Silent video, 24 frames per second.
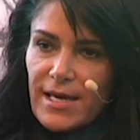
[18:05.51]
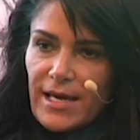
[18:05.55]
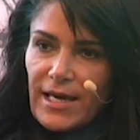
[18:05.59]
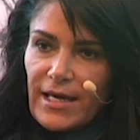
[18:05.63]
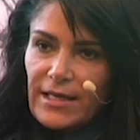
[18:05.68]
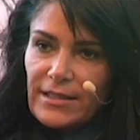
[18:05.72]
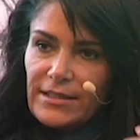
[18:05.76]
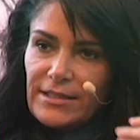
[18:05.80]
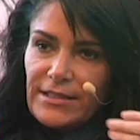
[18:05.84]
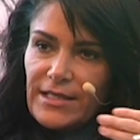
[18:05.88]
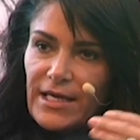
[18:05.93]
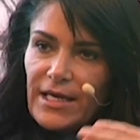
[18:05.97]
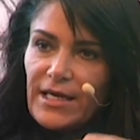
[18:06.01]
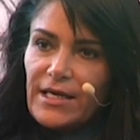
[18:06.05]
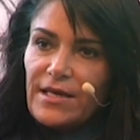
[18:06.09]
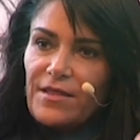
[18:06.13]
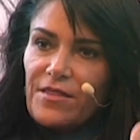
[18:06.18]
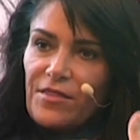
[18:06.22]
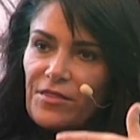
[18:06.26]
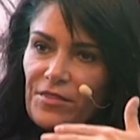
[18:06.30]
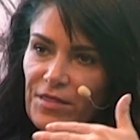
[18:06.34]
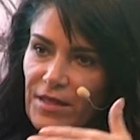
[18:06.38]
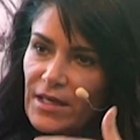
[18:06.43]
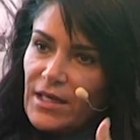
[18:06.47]
And they
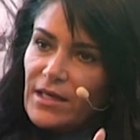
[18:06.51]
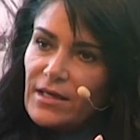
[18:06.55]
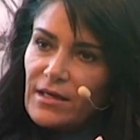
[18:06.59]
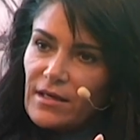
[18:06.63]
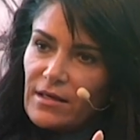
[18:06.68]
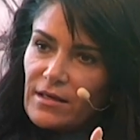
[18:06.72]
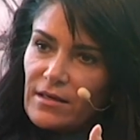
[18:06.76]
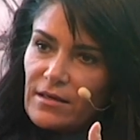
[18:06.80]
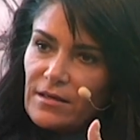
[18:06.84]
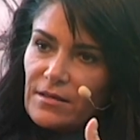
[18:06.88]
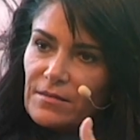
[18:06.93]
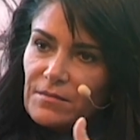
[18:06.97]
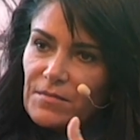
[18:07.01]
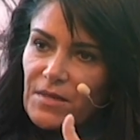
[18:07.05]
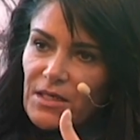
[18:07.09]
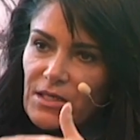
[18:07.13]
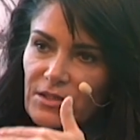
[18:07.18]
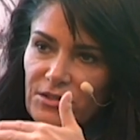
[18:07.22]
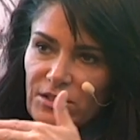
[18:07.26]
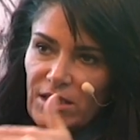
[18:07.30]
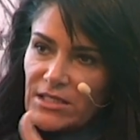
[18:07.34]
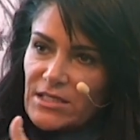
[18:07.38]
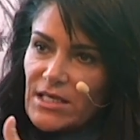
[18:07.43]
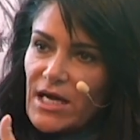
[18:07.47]
think,
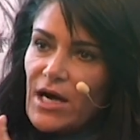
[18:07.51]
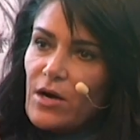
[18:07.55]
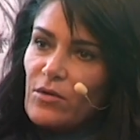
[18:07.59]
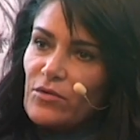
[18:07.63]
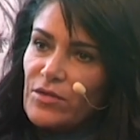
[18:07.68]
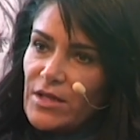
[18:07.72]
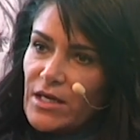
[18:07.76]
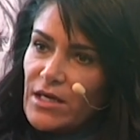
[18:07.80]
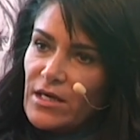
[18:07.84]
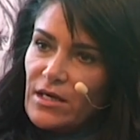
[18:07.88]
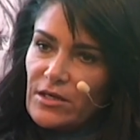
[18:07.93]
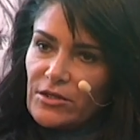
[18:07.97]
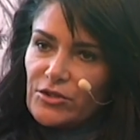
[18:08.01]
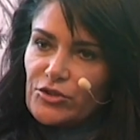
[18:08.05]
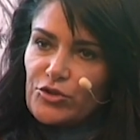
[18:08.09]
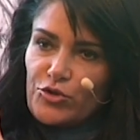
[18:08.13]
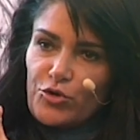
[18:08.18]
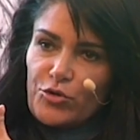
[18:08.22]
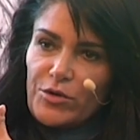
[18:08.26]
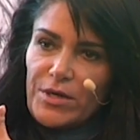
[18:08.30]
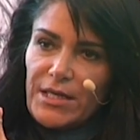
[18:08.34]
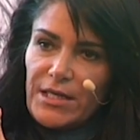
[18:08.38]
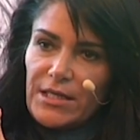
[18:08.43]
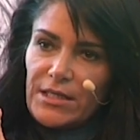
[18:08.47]
because that's how they are
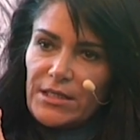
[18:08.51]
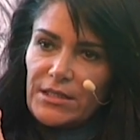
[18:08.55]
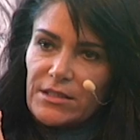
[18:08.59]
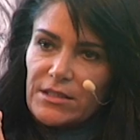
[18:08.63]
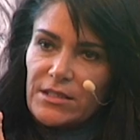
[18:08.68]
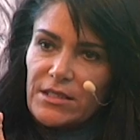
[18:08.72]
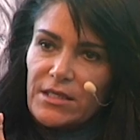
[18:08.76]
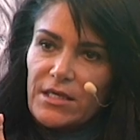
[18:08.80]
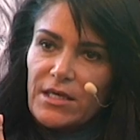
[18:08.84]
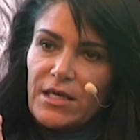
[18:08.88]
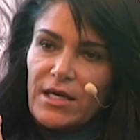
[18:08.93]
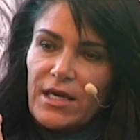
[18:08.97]
trained,